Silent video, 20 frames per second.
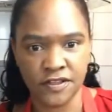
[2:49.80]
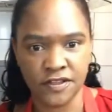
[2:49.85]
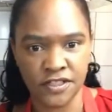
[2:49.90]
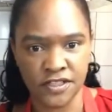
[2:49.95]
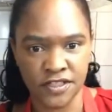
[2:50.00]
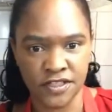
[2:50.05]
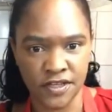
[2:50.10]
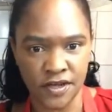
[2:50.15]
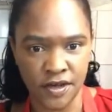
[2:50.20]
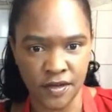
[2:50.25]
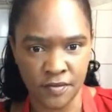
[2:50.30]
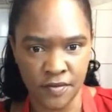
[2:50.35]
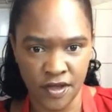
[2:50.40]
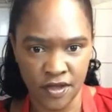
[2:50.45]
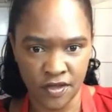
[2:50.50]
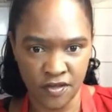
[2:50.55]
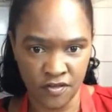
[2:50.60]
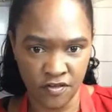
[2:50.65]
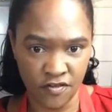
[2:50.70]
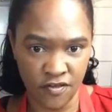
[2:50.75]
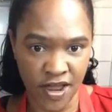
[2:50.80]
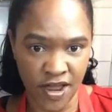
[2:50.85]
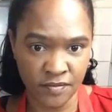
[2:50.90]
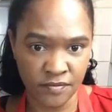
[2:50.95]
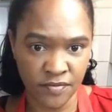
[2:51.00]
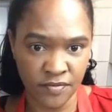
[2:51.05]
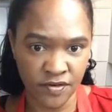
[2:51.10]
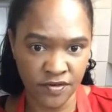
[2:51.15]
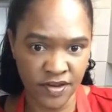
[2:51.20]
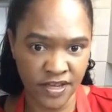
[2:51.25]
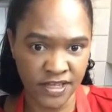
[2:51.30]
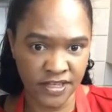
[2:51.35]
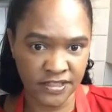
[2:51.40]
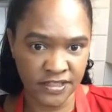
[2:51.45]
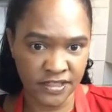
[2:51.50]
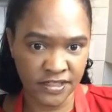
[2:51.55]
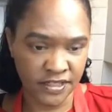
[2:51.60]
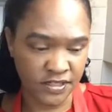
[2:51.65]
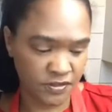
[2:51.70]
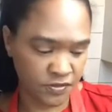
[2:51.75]
some
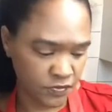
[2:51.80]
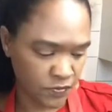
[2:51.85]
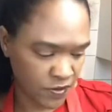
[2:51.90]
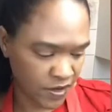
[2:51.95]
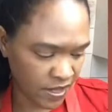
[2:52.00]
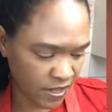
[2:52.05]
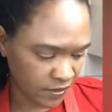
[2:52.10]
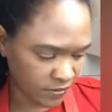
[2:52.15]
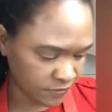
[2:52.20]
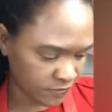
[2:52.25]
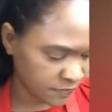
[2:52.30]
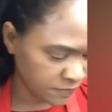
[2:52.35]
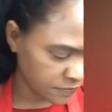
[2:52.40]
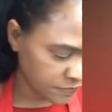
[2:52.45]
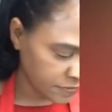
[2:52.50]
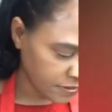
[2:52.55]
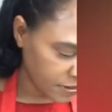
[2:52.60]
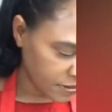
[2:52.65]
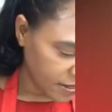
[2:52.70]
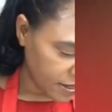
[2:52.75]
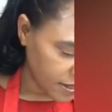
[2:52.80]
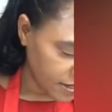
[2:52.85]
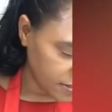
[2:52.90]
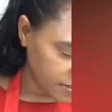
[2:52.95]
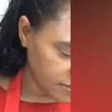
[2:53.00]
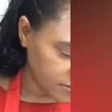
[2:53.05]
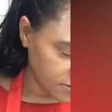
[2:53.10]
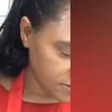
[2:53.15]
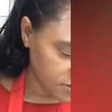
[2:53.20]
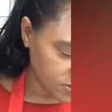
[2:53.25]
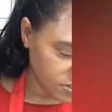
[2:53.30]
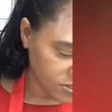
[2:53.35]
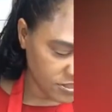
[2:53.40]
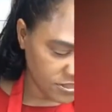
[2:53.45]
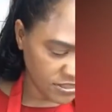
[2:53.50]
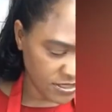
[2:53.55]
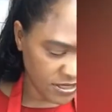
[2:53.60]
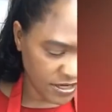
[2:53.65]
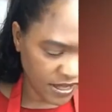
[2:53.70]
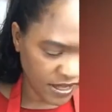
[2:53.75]
cranberries as well. And in addition
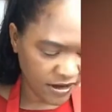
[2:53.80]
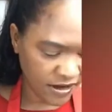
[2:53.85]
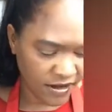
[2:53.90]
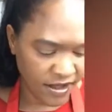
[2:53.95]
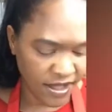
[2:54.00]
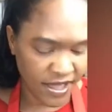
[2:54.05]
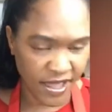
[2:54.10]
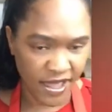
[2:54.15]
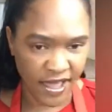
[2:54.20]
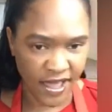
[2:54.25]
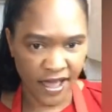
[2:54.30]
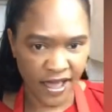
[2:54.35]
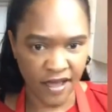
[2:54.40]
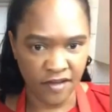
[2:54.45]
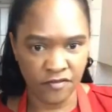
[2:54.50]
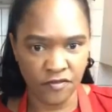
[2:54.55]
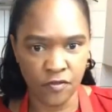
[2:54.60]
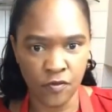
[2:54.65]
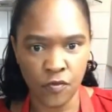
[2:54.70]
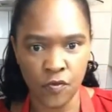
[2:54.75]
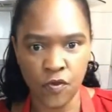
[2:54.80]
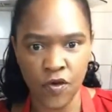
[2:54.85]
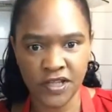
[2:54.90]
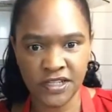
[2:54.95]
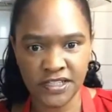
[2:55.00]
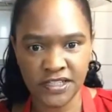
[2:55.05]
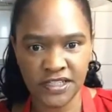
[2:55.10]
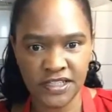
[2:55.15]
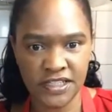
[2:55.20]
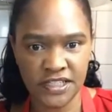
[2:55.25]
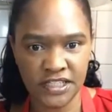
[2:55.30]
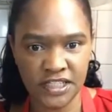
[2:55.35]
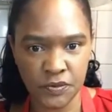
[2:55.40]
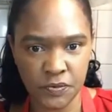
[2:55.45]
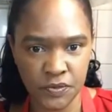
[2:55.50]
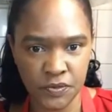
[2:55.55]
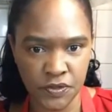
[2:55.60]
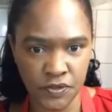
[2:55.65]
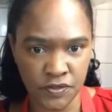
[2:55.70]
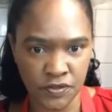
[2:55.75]
to that, I have 1
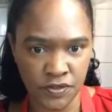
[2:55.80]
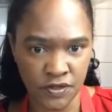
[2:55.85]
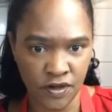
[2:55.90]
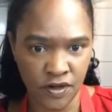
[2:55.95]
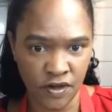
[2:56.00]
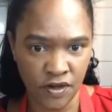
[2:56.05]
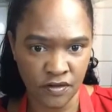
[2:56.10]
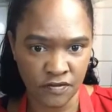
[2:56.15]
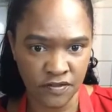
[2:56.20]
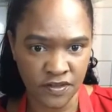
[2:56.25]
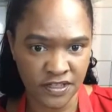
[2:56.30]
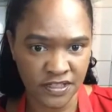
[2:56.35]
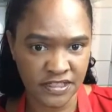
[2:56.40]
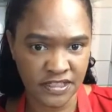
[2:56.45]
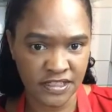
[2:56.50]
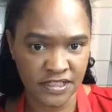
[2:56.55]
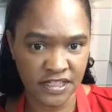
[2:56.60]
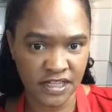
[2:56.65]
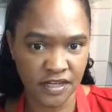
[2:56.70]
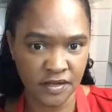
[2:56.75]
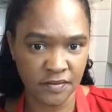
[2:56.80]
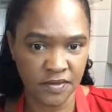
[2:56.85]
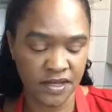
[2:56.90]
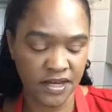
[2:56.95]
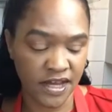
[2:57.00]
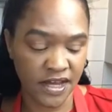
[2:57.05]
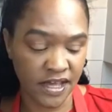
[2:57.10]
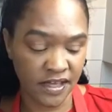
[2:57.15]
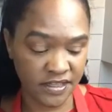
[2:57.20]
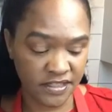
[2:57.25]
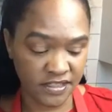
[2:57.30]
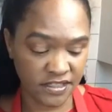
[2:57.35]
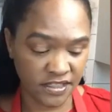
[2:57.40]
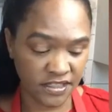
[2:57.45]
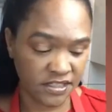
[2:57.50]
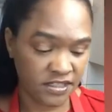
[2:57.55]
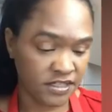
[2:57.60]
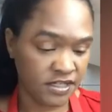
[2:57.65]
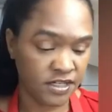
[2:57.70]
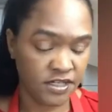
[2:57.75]
teaspoon of cinnamon. Now this
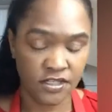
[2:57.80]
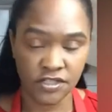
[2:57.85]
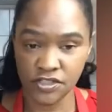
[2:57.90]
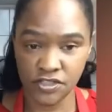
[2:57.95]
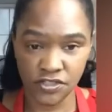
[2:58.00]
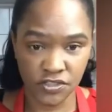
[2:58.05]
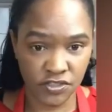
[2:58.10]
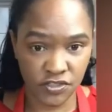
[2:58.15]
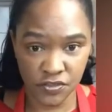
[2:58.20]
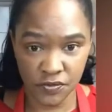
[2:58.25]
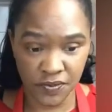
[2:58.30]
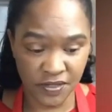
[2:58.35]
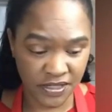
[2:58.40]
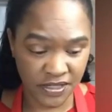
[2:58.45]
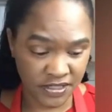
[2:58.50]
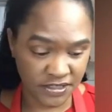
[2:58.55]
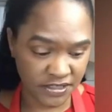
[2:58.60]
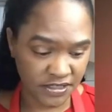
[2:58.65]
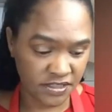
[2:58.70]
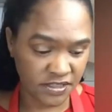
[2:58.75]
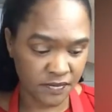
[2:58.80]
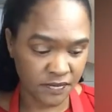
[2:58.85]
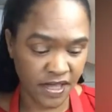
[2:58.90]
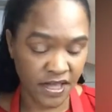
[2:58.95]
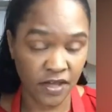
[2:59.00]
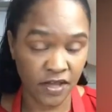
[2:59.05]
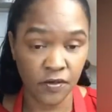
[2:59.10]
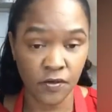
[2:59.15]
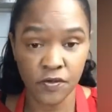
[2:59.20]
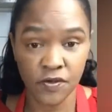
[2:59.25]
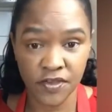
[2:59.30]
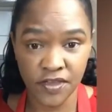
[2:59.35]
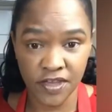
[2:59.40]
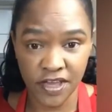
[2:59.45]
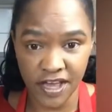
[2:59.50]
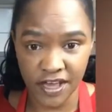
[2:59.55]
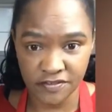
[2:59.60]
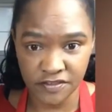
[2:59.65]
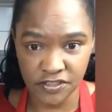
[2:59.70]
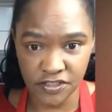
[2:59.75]
is super easy to make. All you
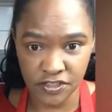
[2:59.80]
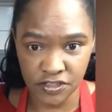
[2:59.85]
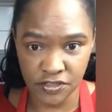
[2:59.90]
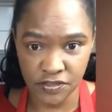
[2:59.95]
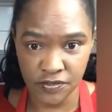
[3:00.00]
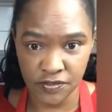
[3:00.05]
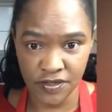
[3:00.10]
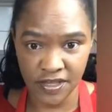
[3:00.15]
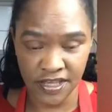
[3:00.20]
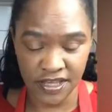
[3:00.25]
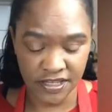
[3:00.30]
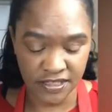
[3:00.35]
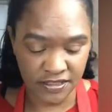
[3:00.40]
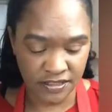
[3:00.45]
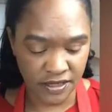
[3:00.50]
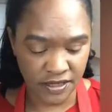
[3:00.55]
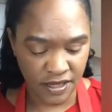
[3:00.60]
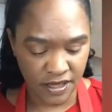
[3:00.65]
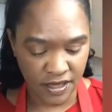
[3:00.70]
have to do is